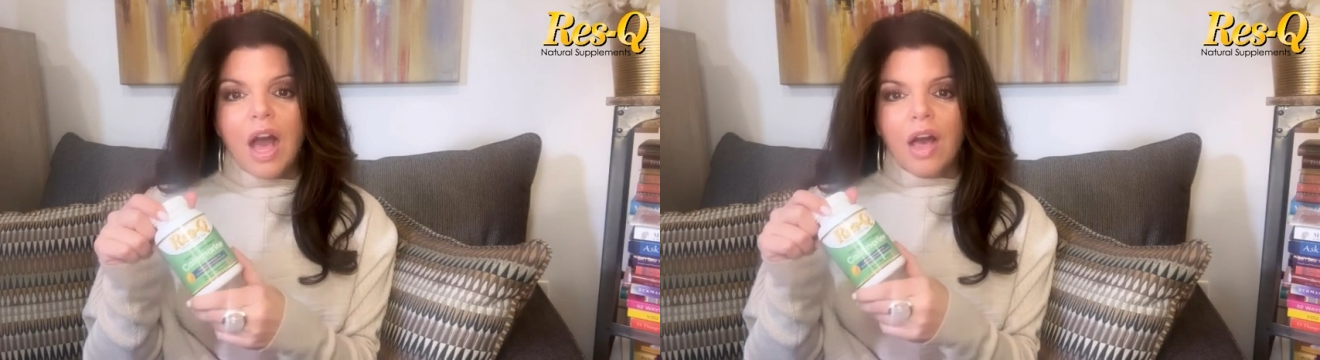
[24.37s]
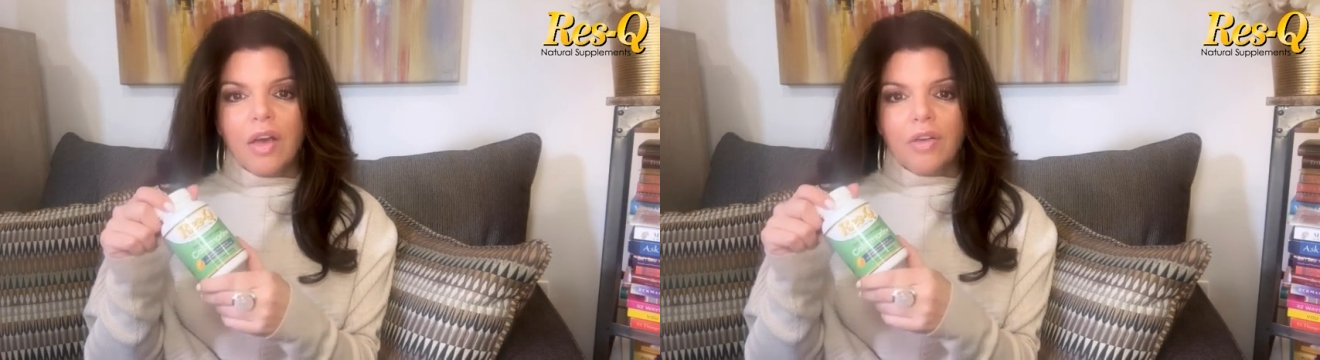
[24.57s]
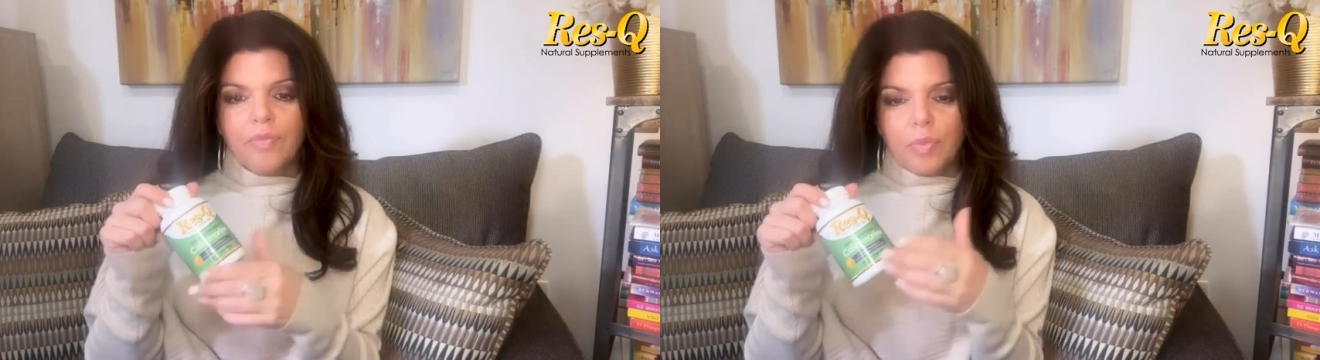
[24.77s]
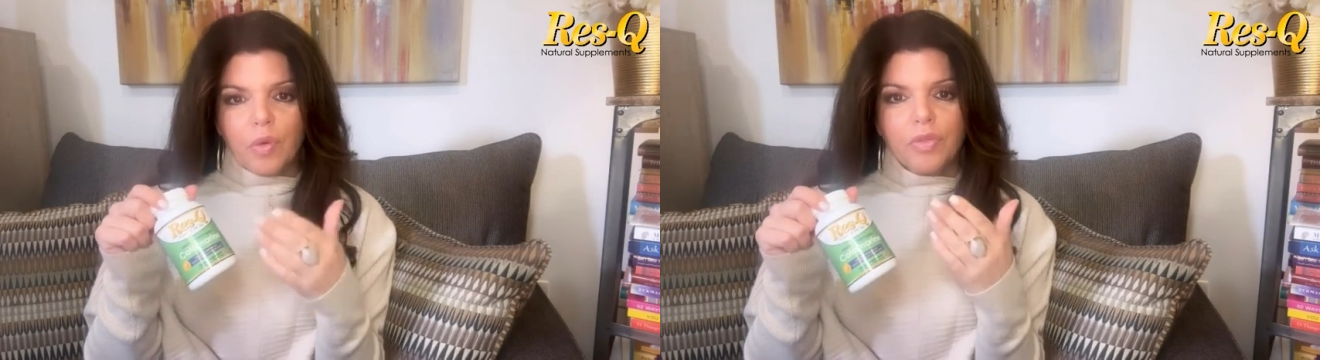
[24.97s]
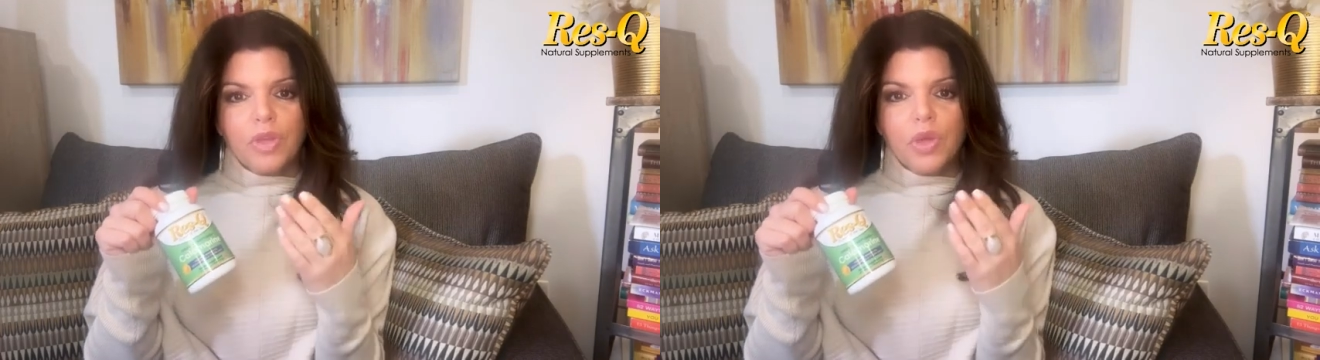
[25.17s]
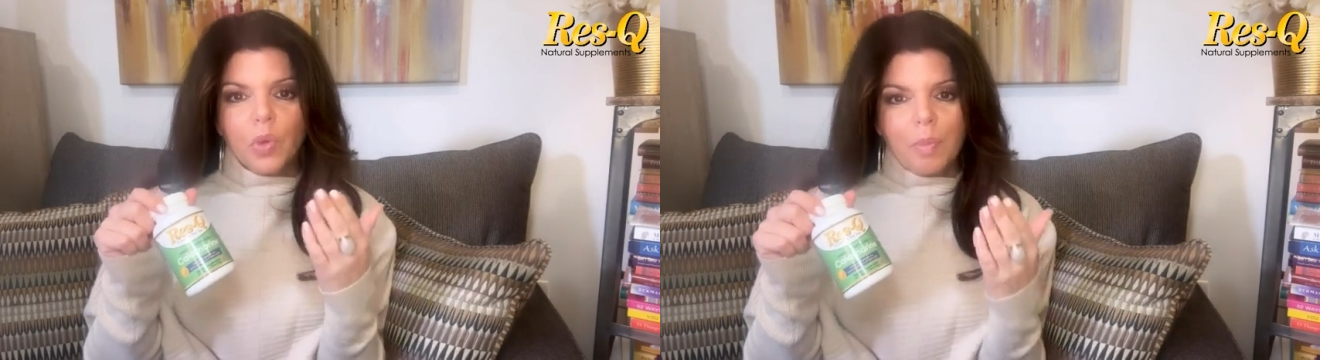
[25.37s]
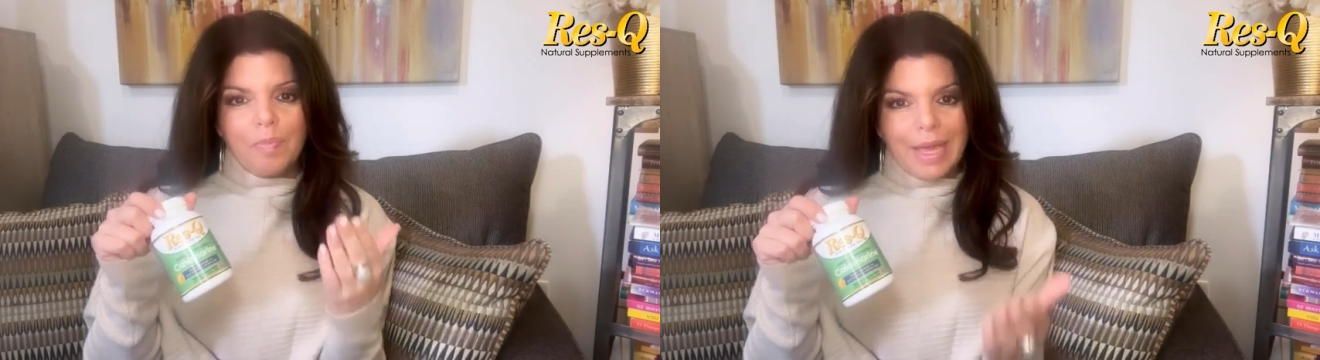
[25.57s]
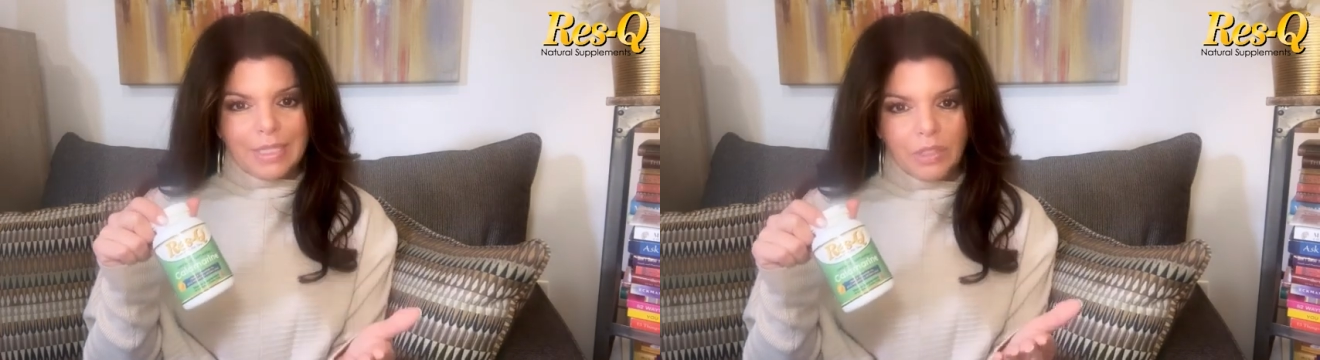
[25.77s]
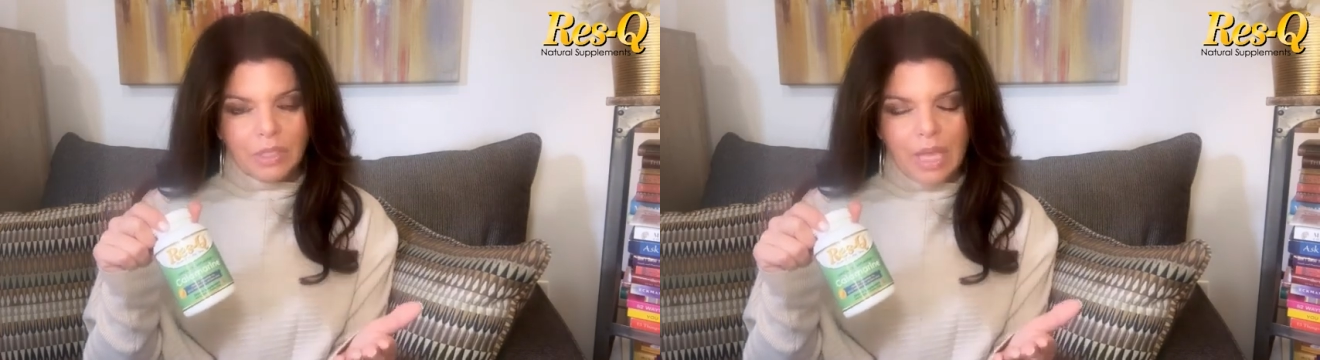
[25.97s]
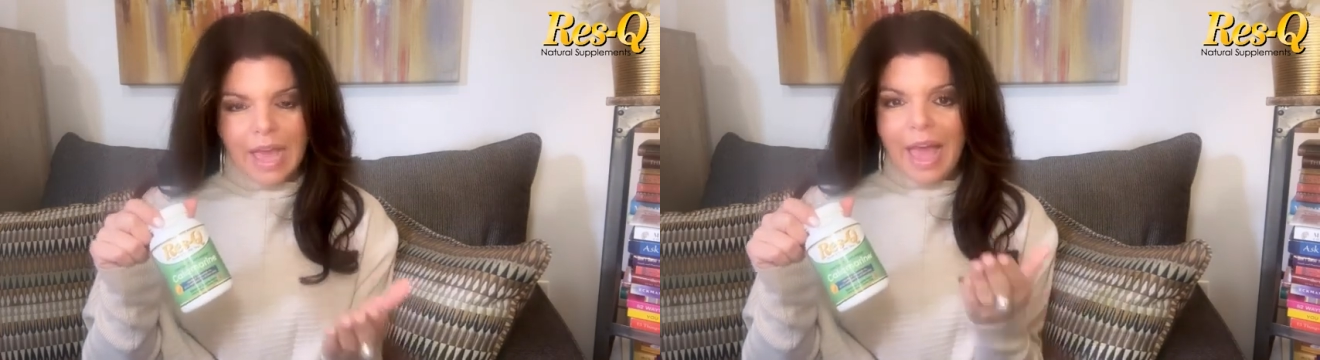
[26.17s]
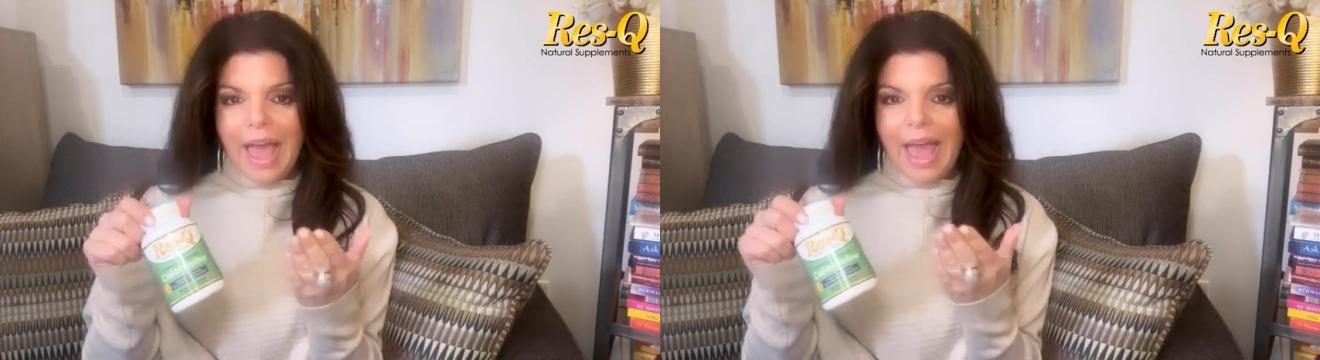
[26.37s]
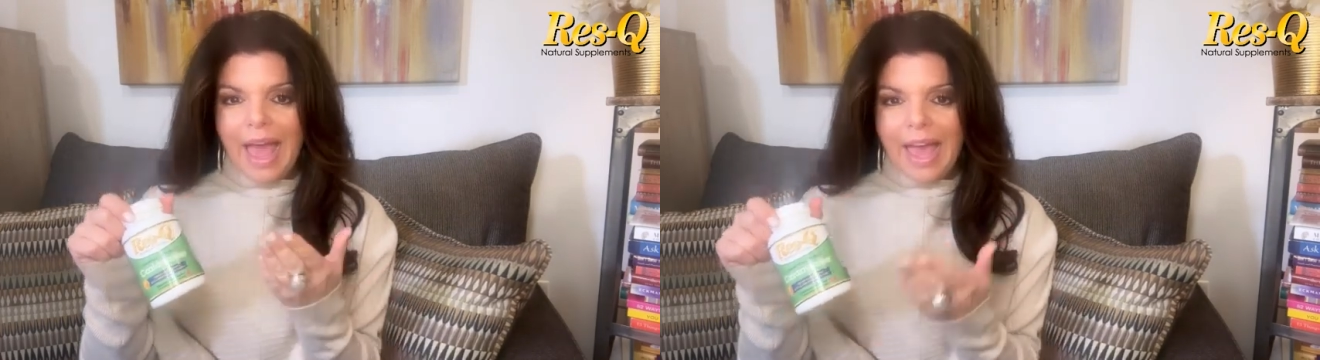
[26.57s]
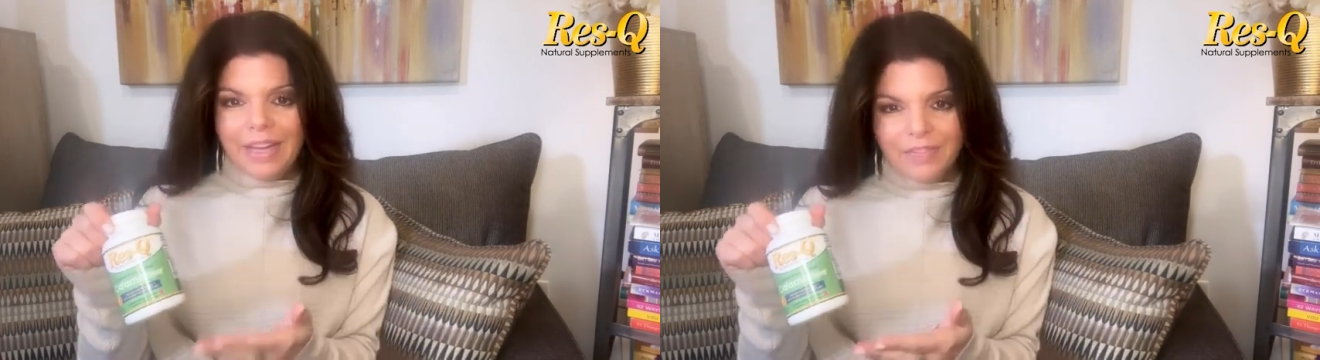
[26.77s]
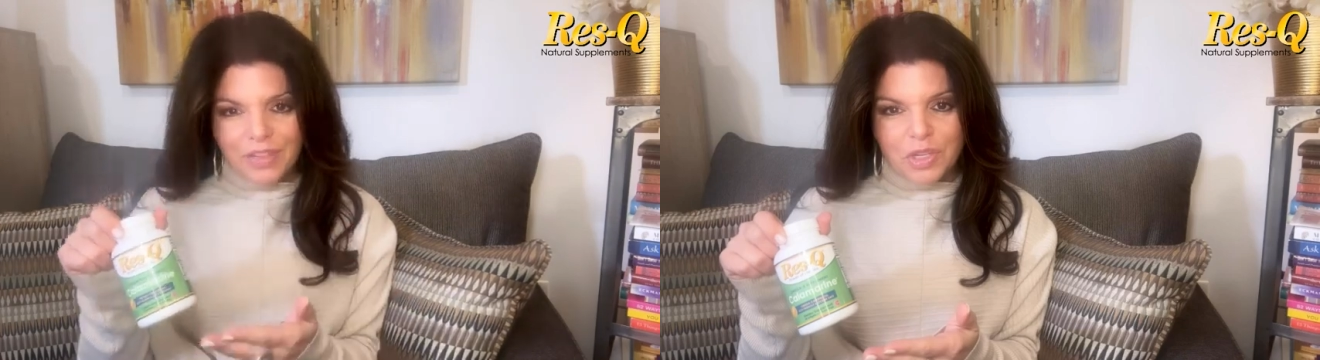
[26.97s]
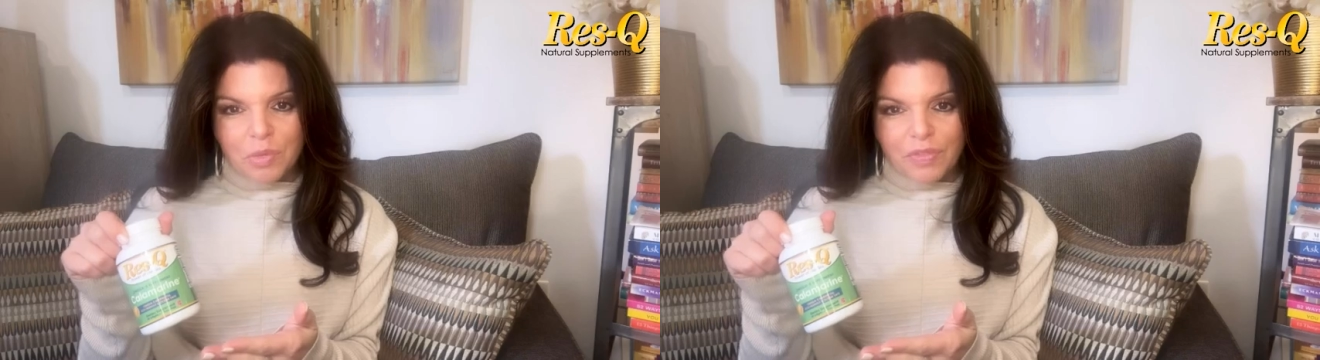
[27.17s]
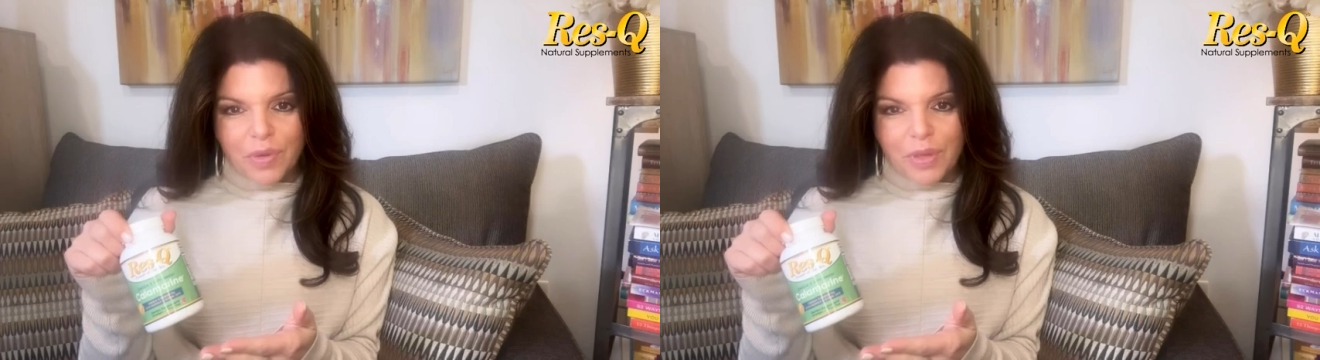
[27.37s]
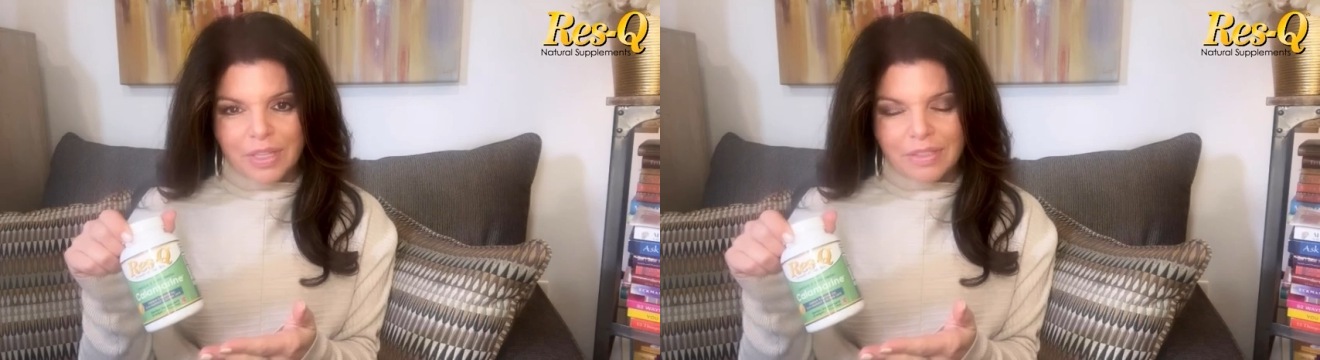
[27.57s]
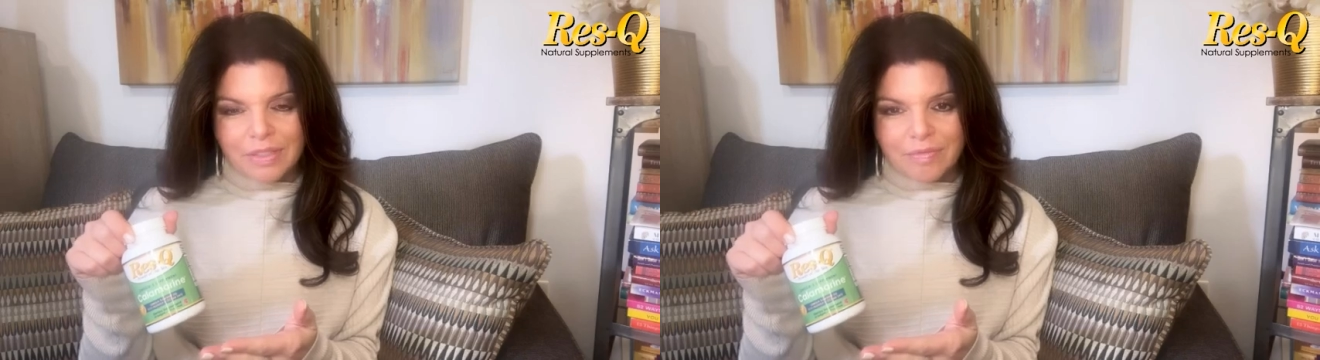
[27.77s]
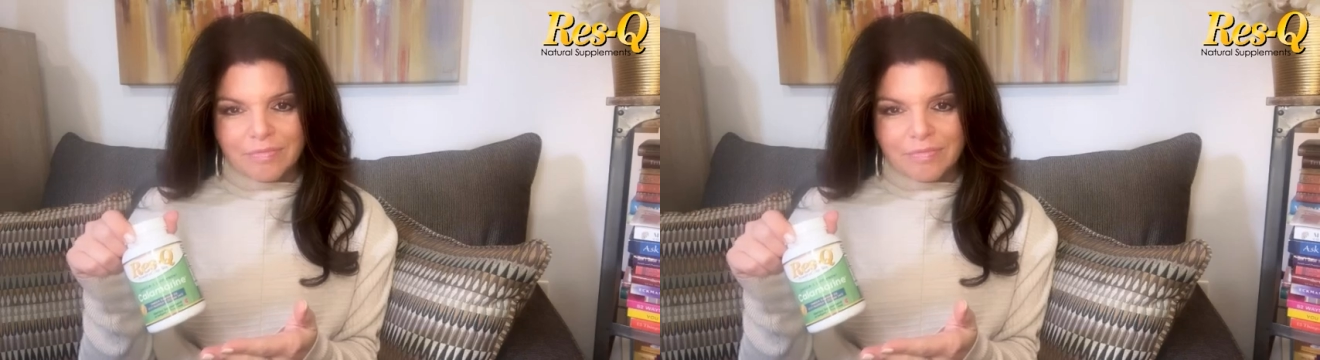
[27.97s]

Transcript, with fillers: of both your mental and visual focus,